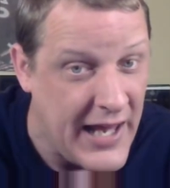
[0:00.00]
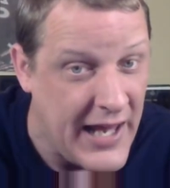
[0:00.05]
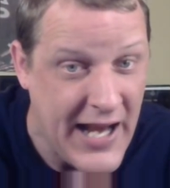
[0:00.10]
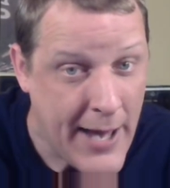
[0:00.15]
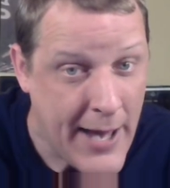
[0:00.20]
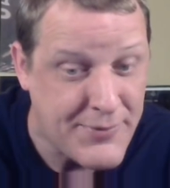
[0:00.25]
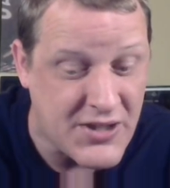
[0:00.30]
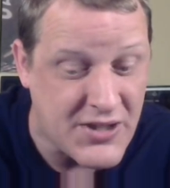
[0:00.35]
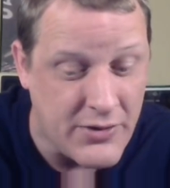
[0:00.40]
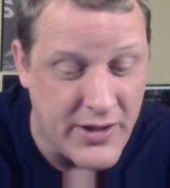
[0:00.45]
and
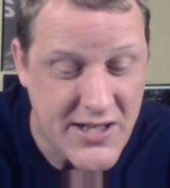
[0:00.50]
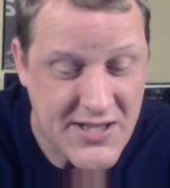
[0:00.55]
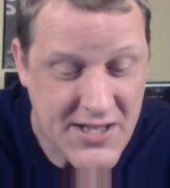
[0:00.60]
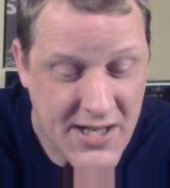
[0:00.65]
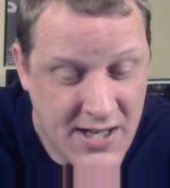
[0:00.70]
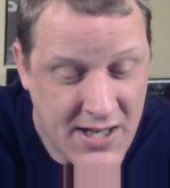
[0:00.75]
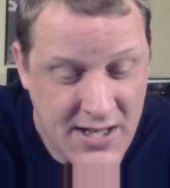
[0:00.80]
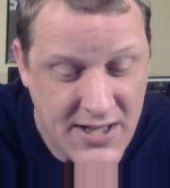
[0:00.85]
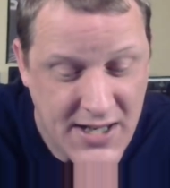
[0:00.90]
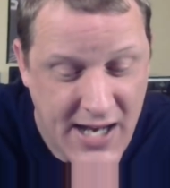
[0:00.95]
absolutely
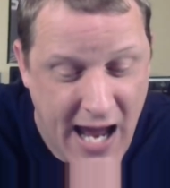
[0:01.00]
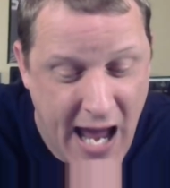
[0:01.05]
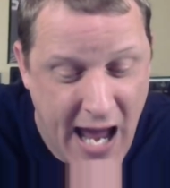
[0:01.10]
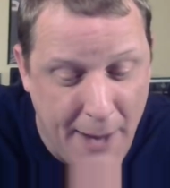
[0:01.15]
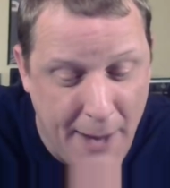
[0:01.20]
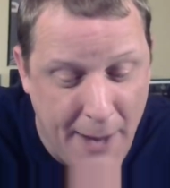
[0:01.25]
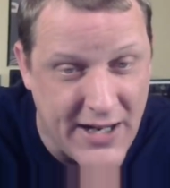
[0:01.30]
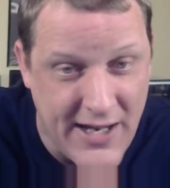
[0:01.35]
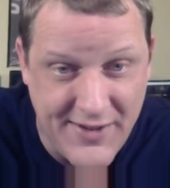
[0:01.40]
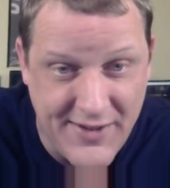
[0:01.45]
didn't need to
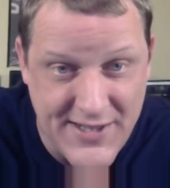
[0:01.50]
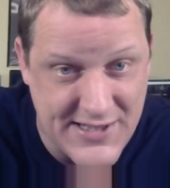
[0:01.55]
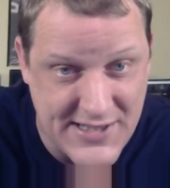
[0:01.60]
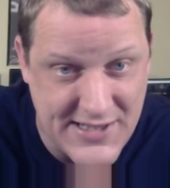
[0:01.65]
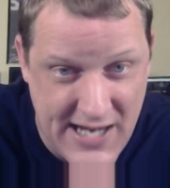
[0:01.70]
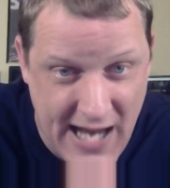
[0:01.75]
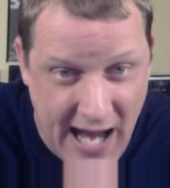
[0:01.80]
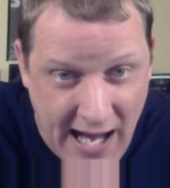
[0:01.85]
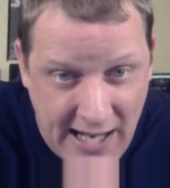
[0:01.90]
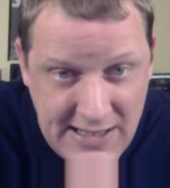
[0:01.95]
happen on this
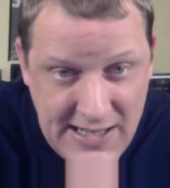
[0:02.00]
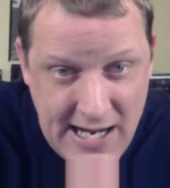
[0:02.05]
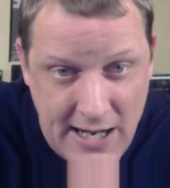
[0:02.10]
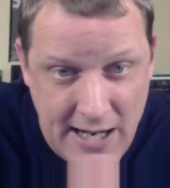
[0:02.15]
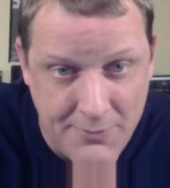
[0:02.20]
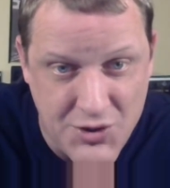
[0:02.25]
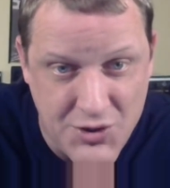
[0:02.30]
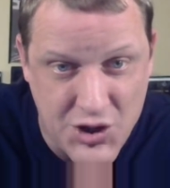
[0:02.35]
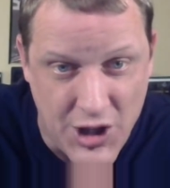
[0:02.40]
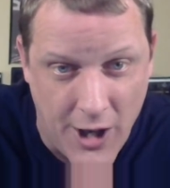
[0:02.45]

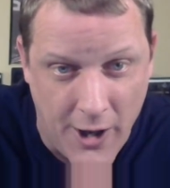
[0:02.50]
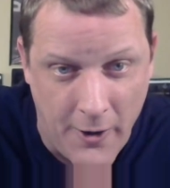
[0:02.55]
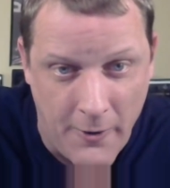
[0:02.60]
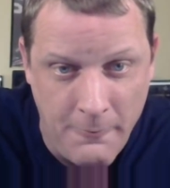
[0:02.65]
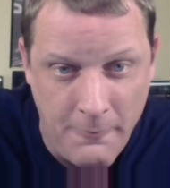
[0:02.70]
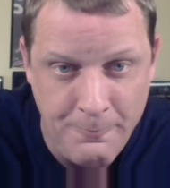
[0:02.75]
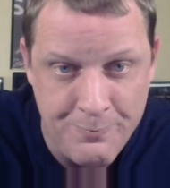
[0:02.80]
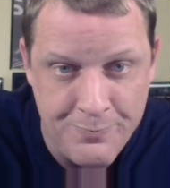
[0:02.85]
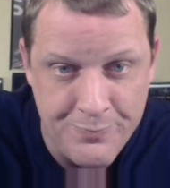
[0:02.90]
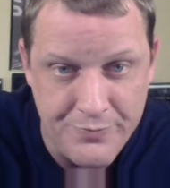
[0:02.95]
goddamn
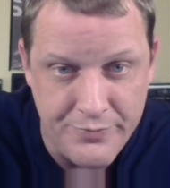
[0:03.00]
show.